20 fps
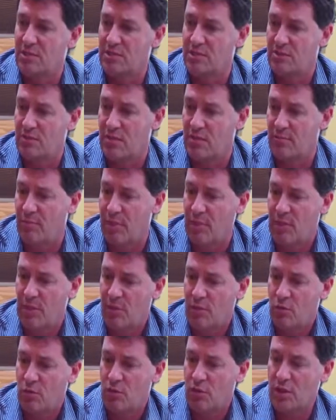So I'm
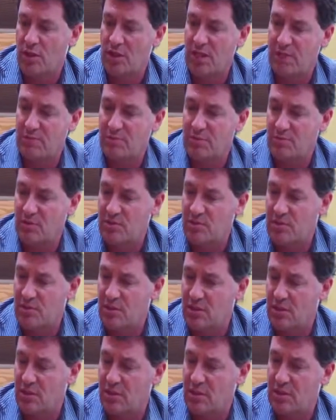really
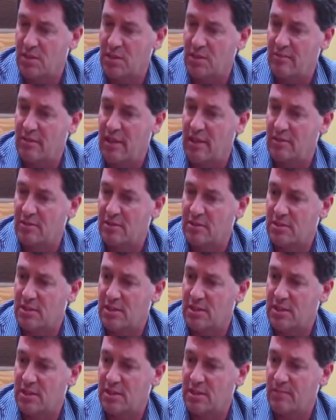optimistic about
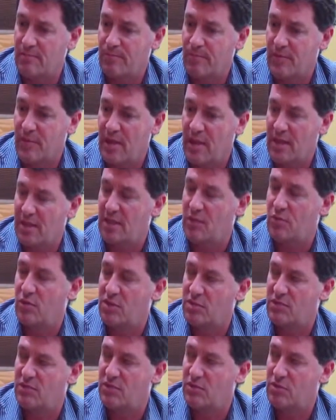
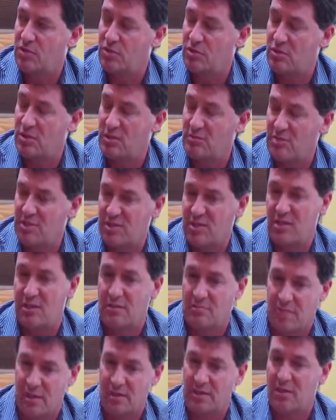Occoquan's future, and I'm
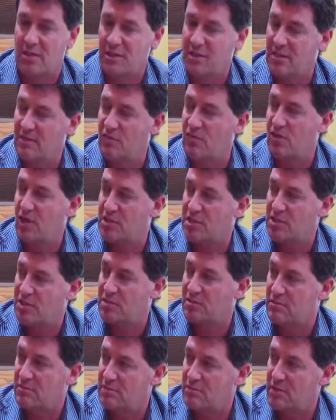excited about the idea of
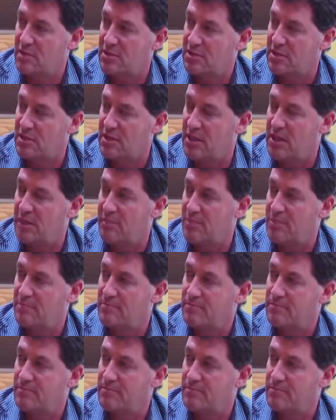watching it happen.